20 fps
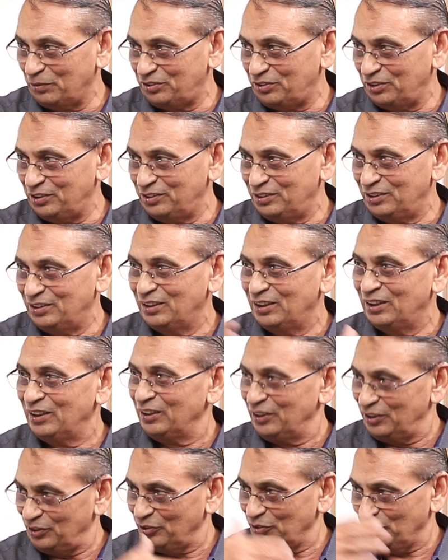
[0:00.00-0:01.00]
machine,
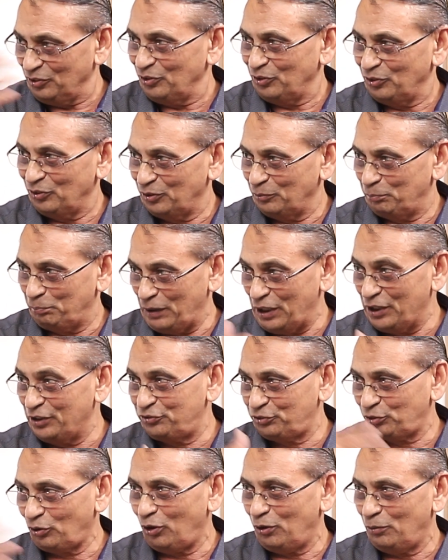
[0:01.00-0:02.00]
paint
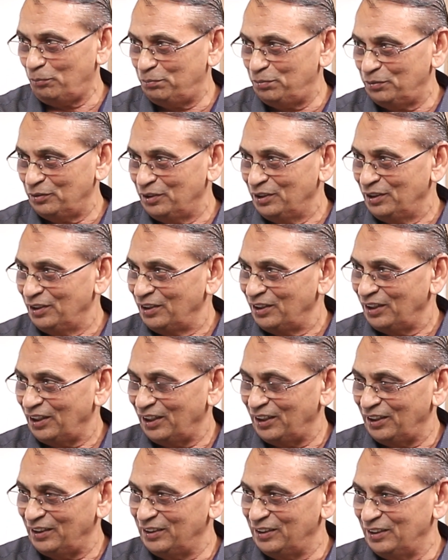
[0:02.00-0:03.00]
shop,
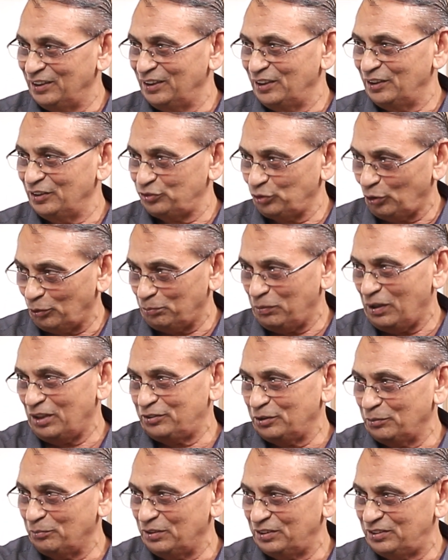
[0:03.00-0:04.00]
and shot
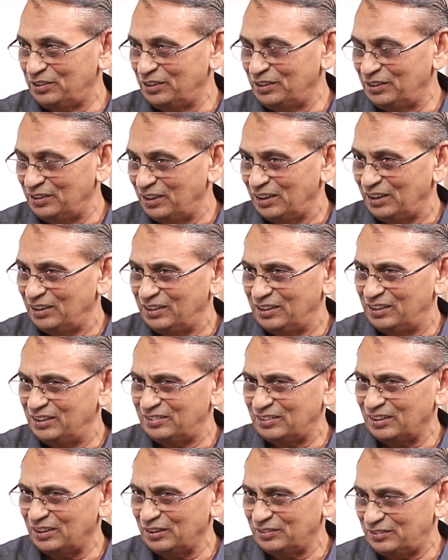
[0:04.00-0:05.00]
blasting machine, and this
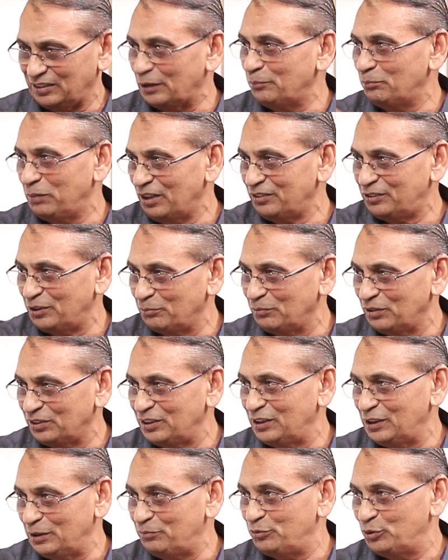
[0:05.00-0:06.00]
sand blasting
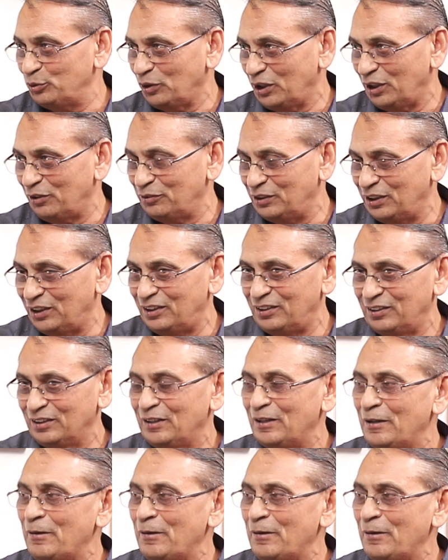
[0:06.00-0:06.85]
machine if you have there.